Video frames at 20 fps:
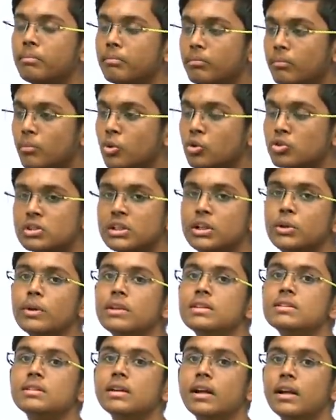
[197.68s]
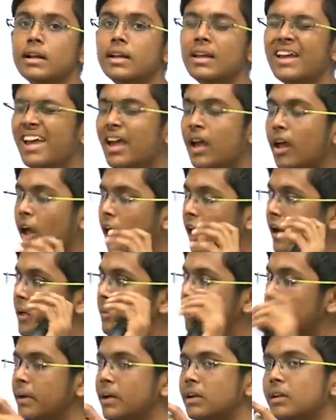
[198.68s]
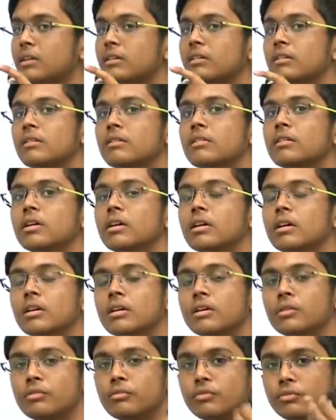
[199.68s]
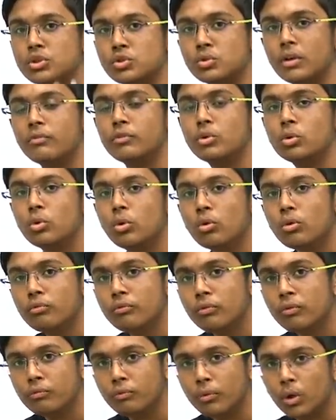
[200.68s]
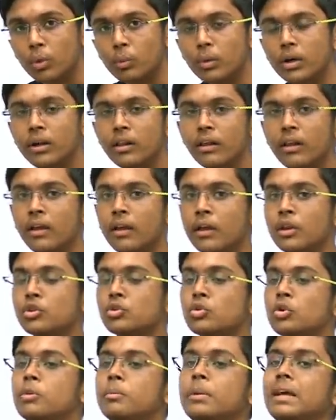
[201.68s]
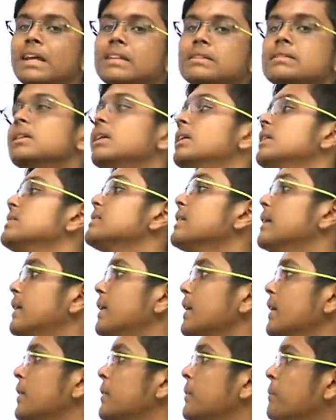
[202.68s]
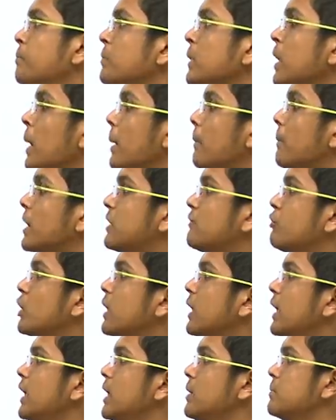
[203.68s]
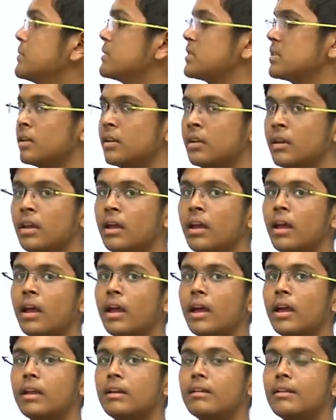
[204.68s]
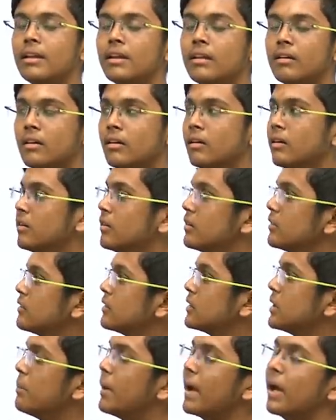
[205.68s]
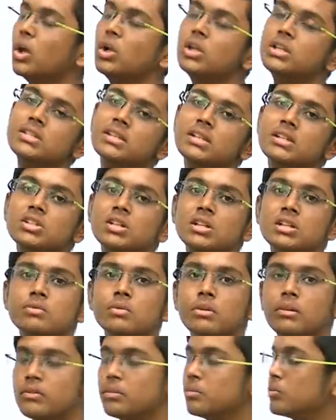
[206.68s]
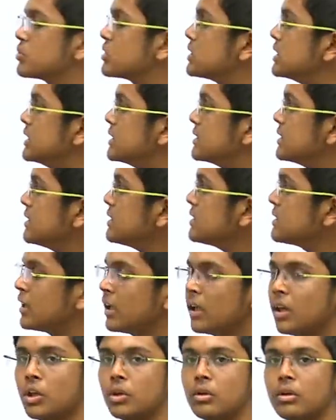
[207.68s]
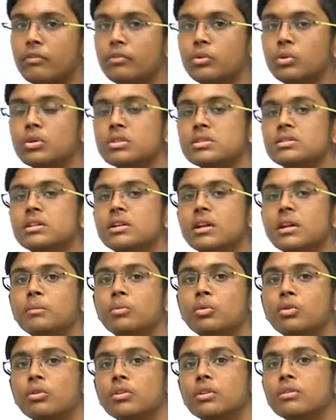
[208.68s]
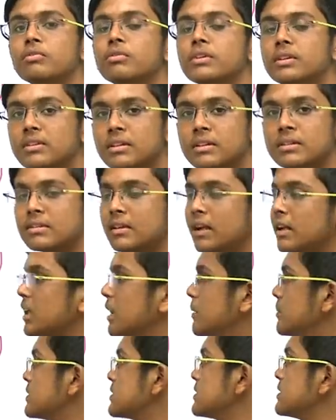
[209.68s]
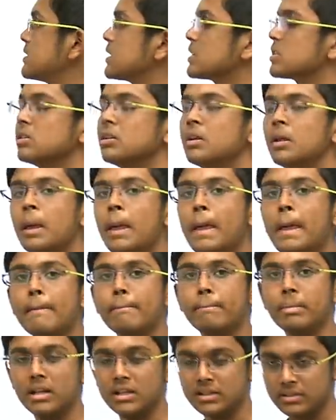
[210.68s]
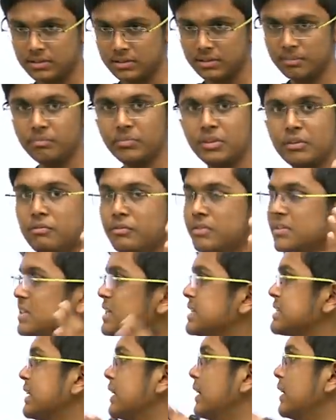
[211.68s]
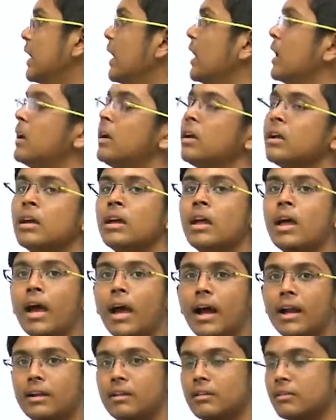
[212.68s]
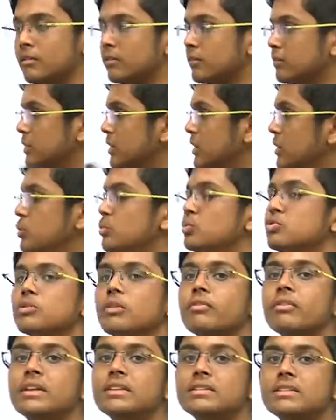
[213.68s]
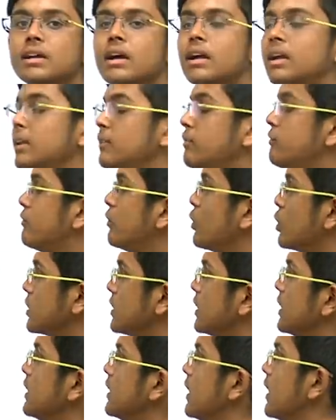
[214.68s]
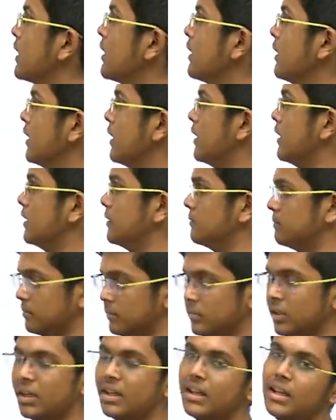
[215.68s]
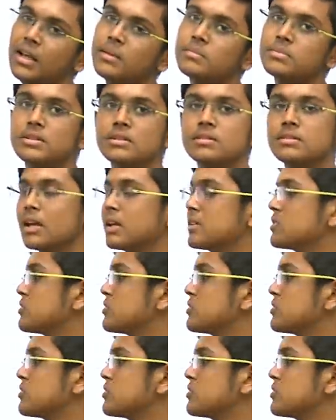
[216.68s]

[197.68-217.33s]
mostly to NCERT, and a bit which you have to go forward should be NCERT centric. But for AIIMS, the biology section is one of the most easiest. You have to concentrate more on the physics and chemistry section, plus the physics AR and the use of NCERT for the AR in AIIMS is